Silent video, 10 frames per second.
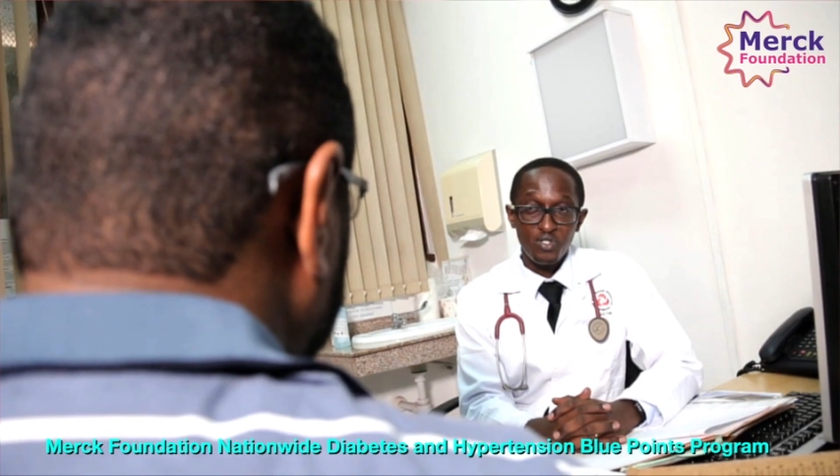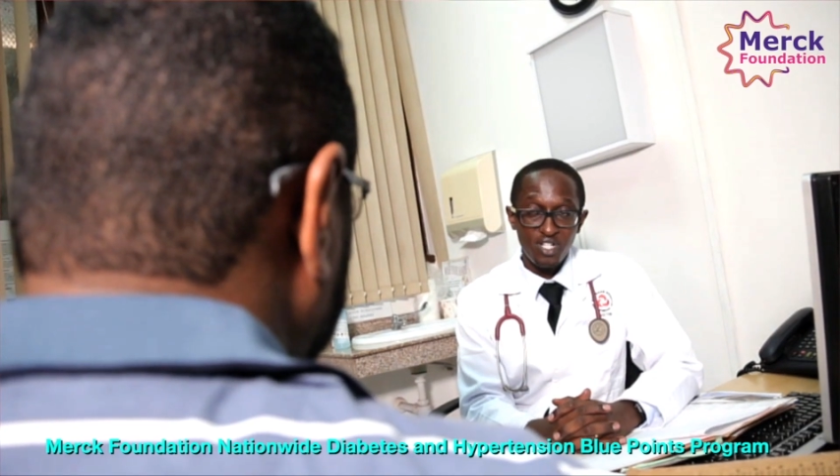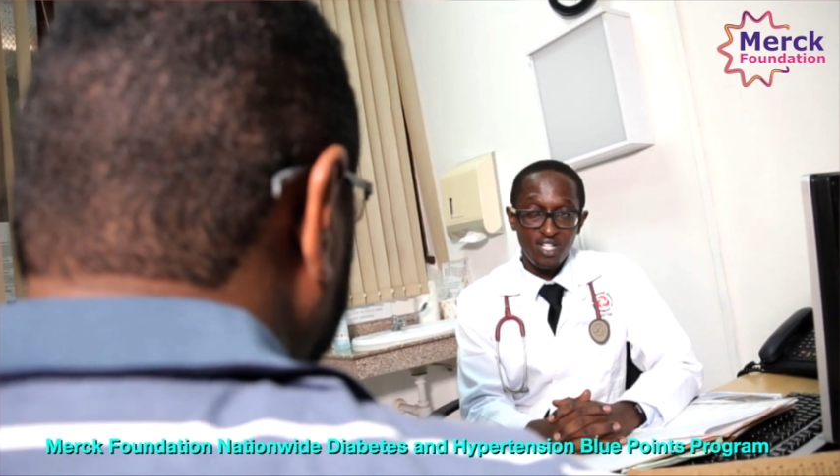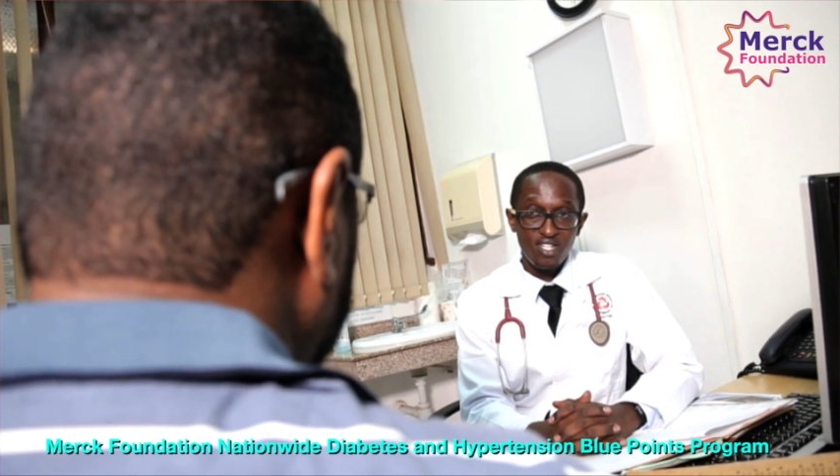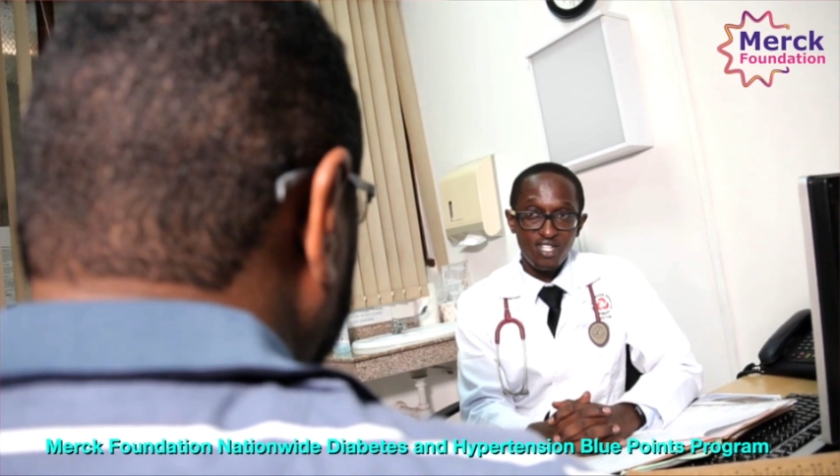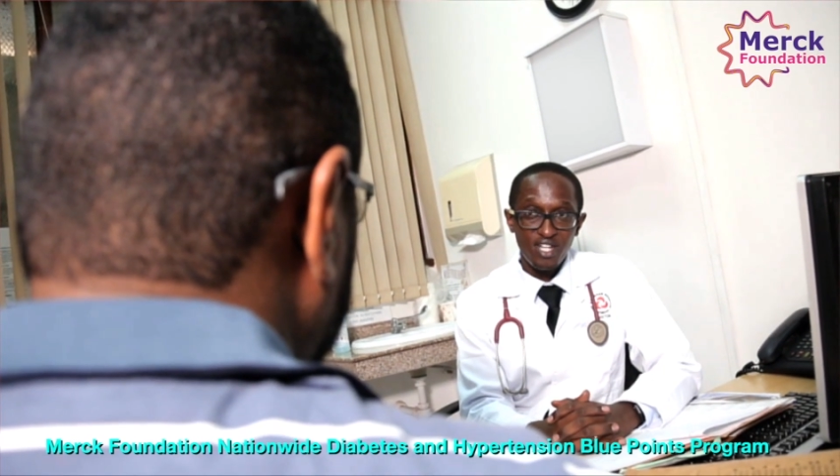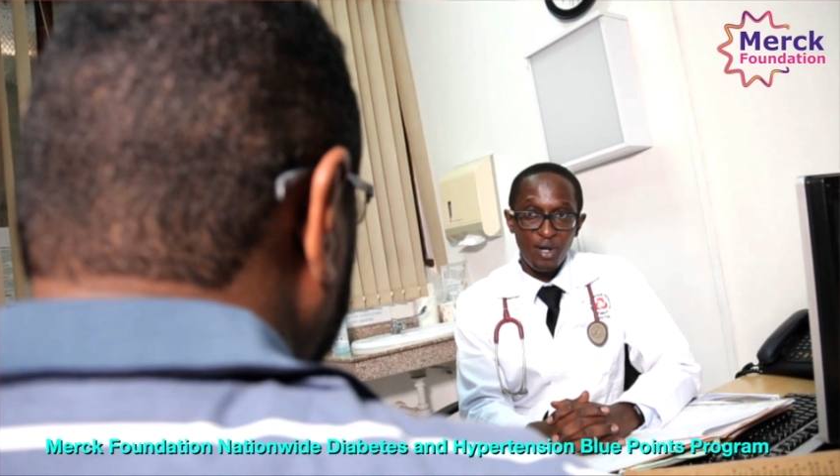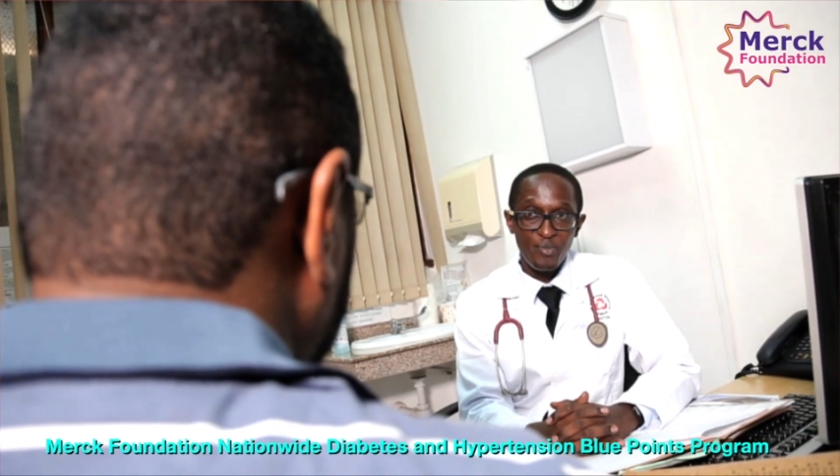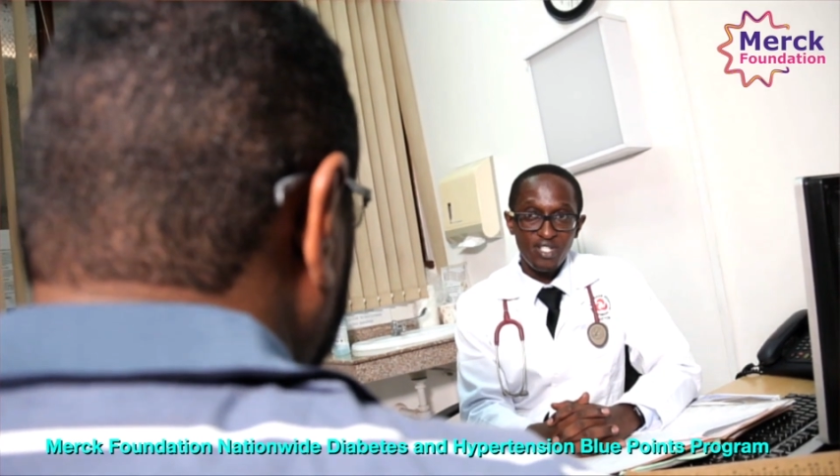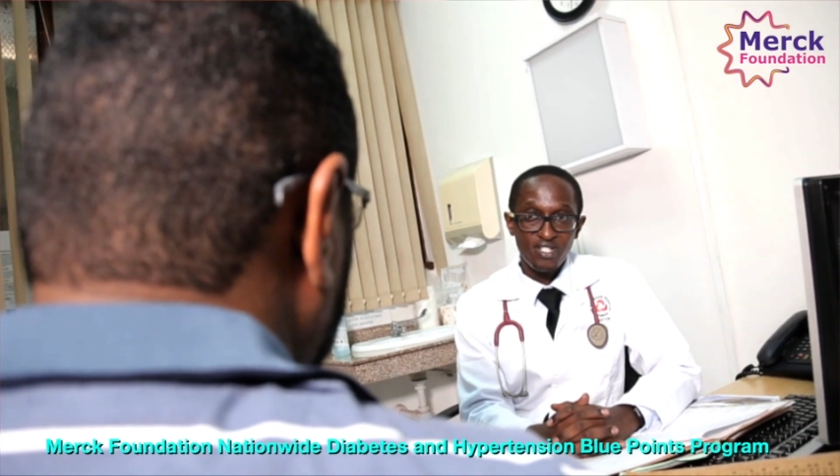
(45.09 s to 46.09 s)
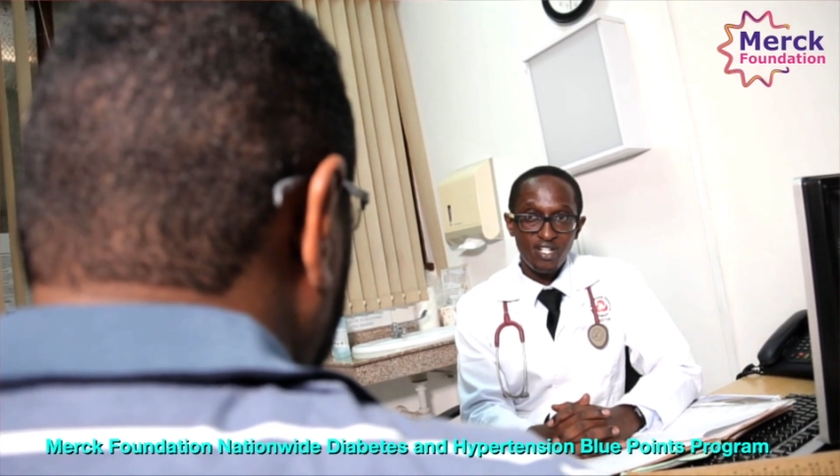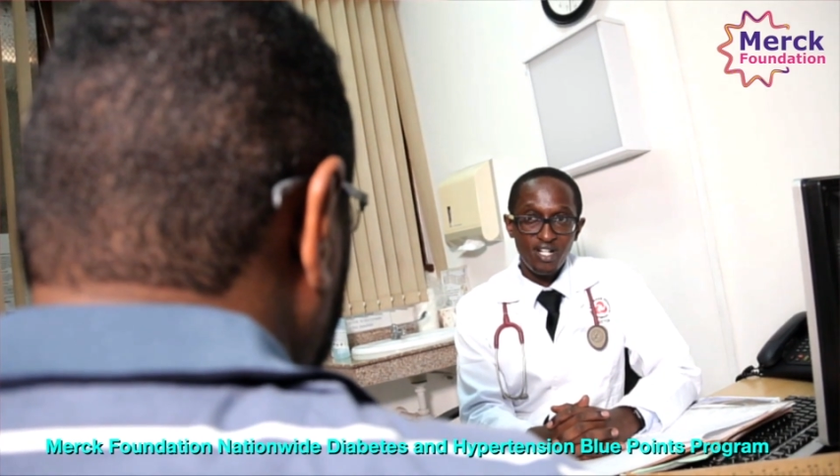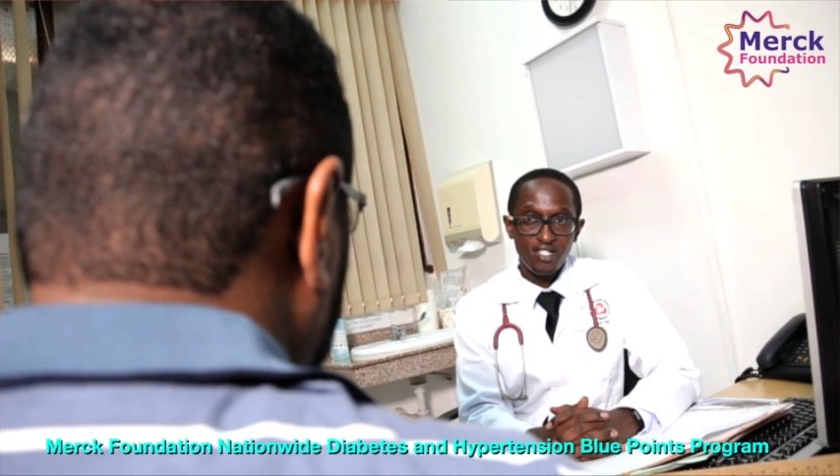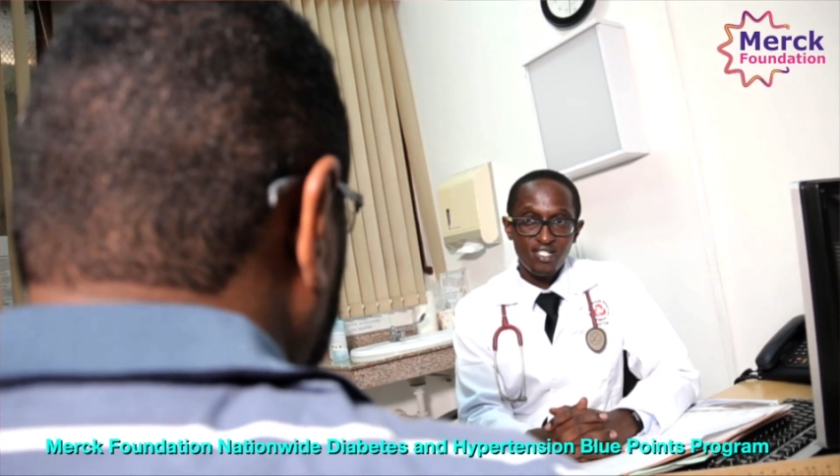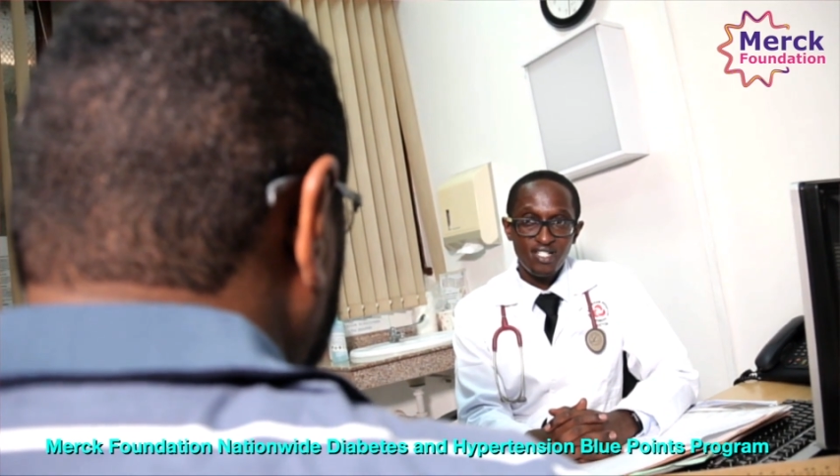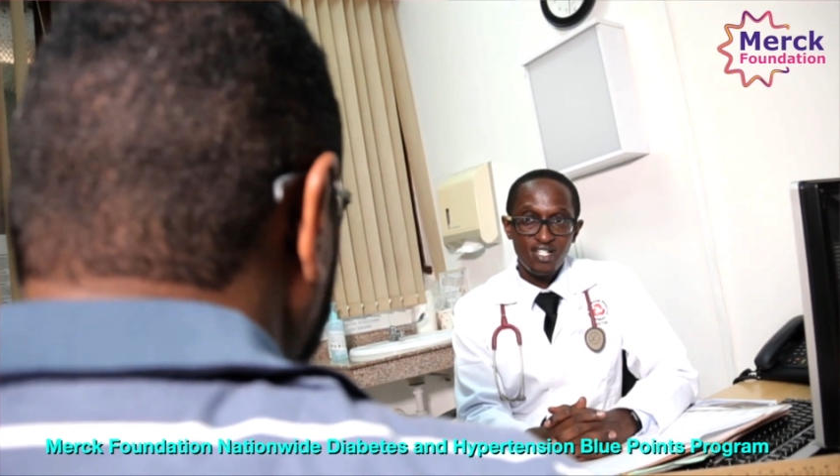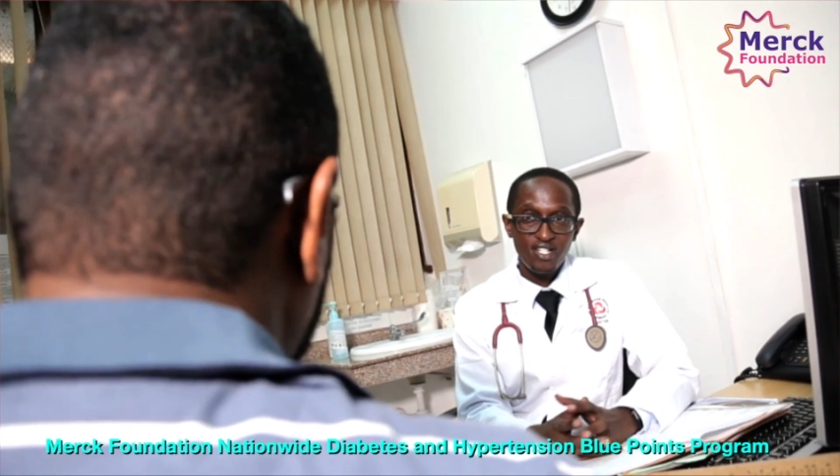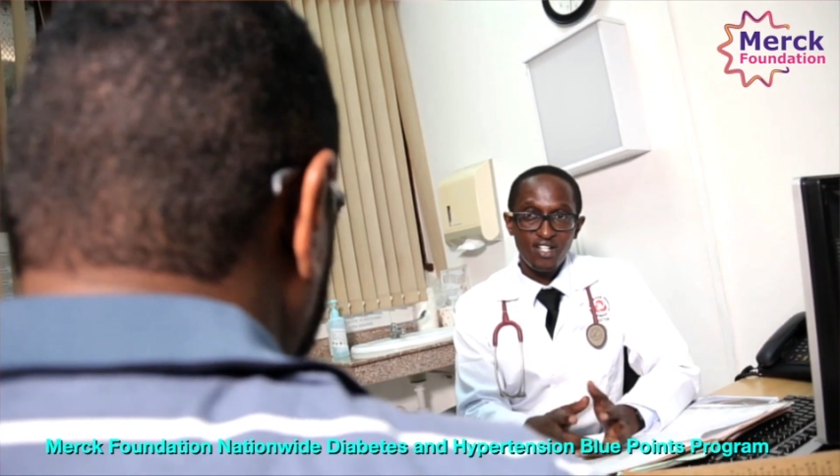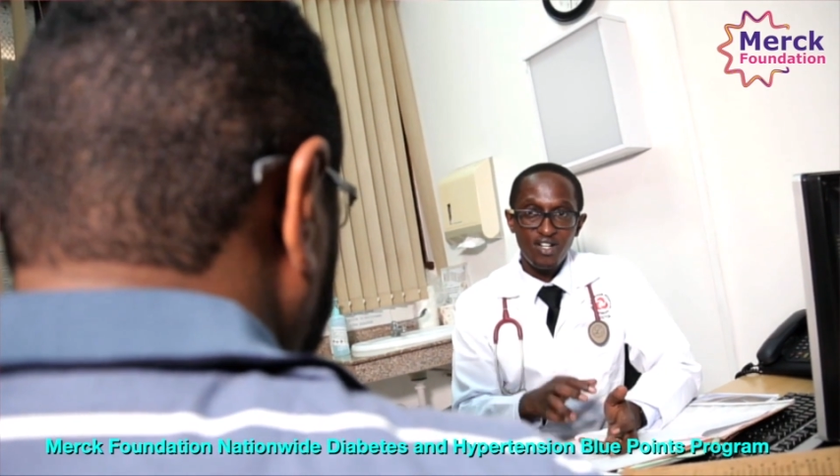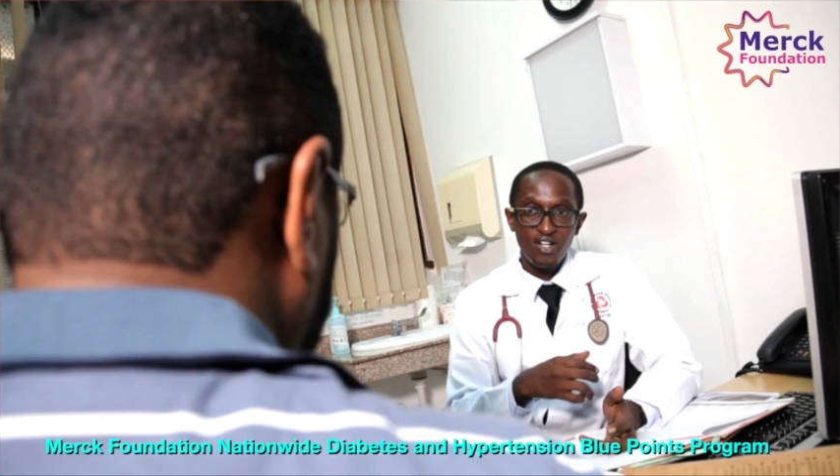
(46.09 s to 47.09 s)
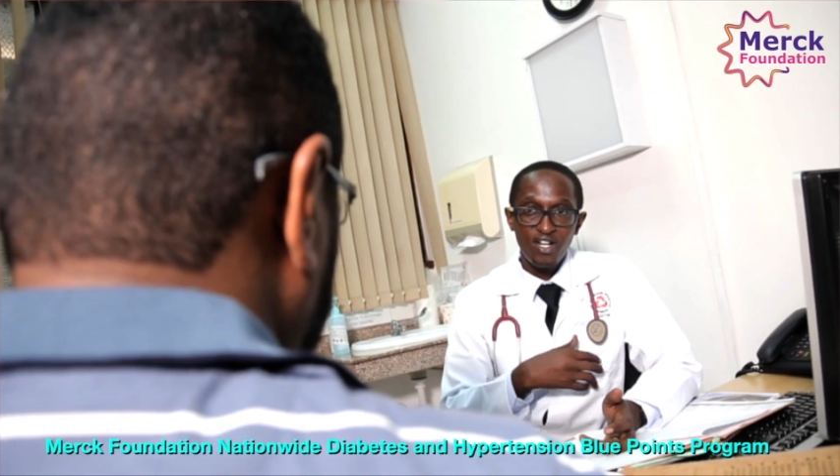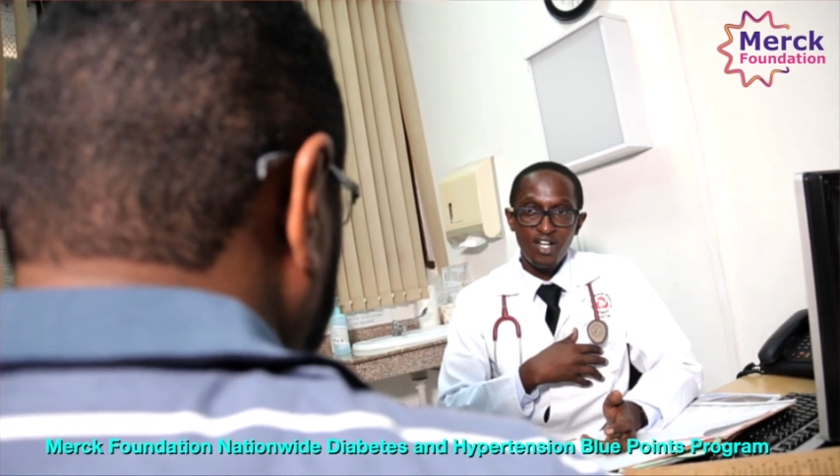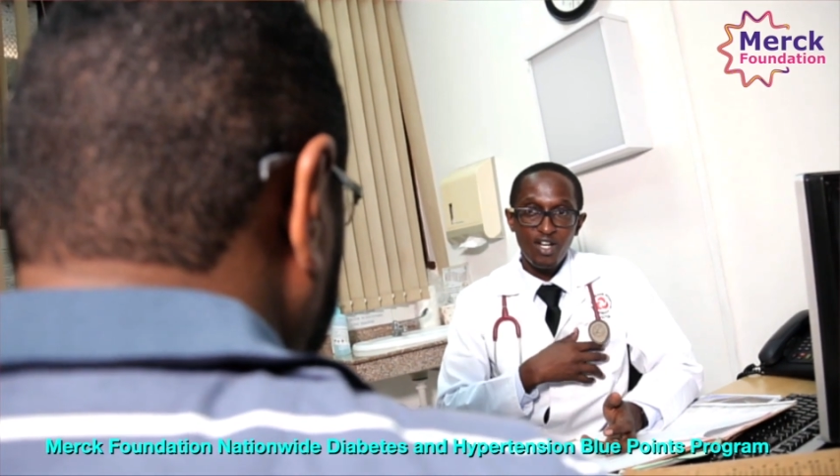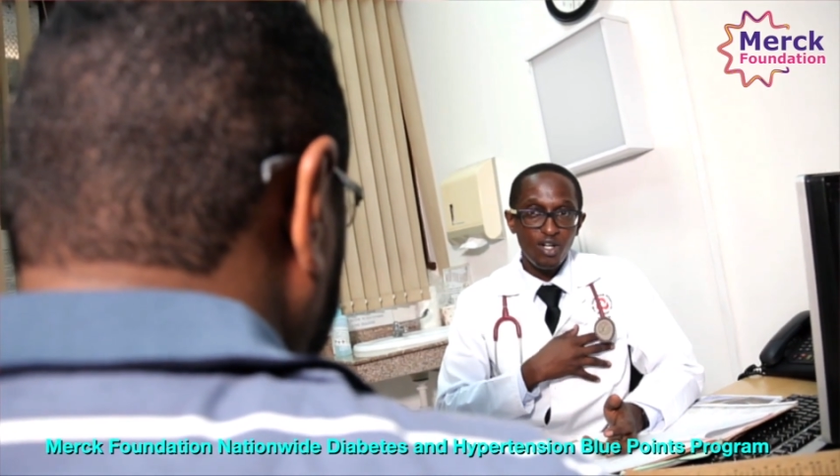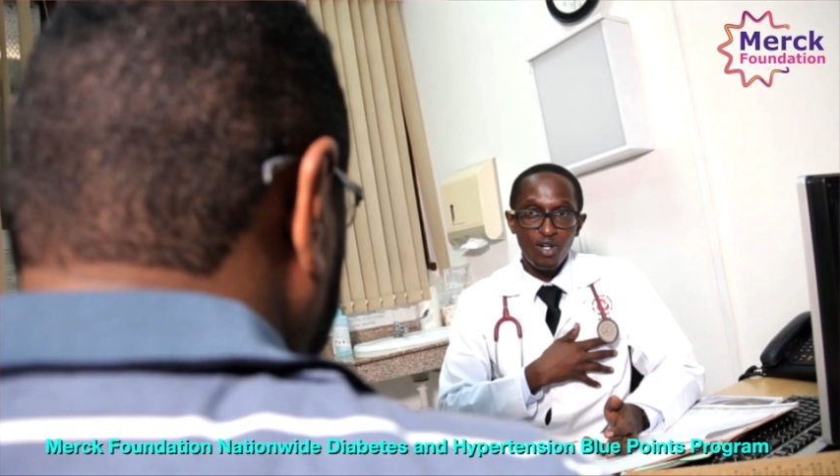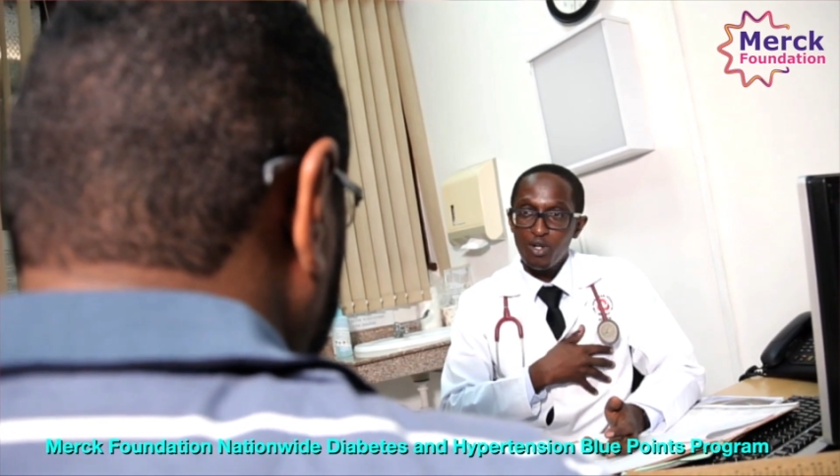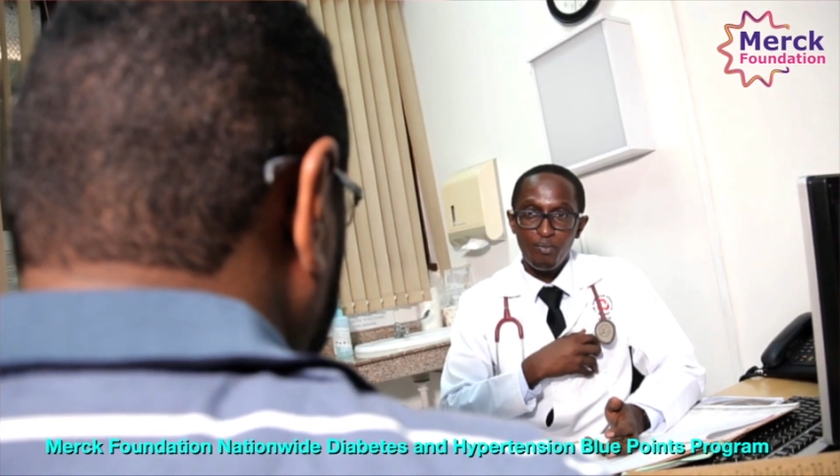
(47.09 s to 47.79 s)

is on the rise in our country.